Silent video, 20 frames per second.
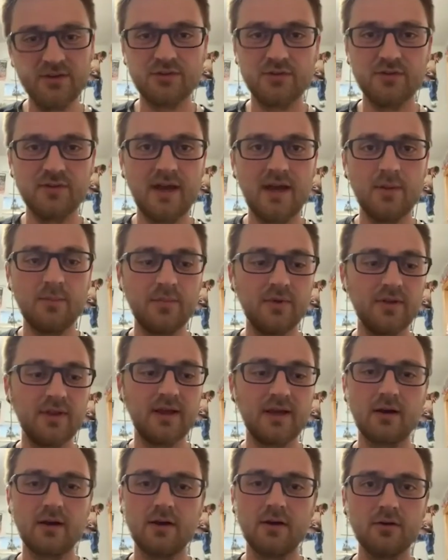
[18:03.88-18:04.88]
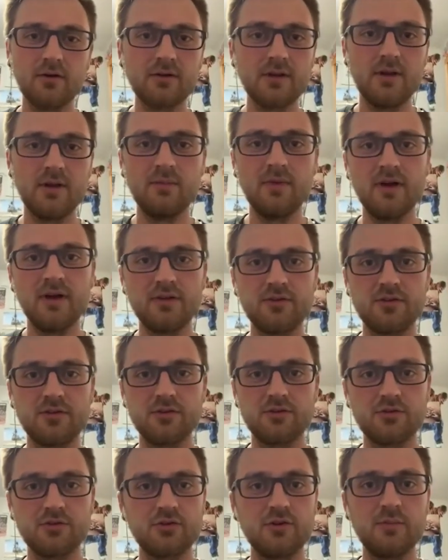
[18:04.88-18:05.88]
or that. But like our hill climb bikes,
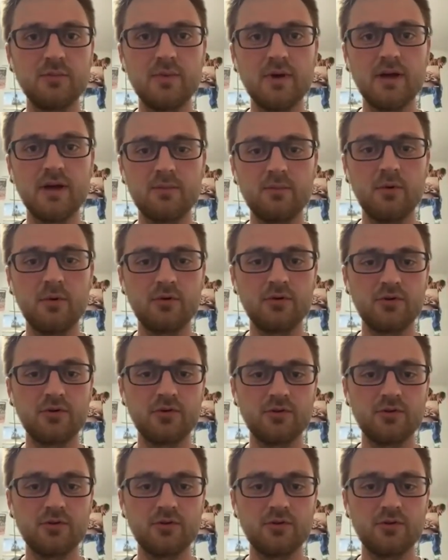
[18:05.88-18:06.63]
there's street bike motors,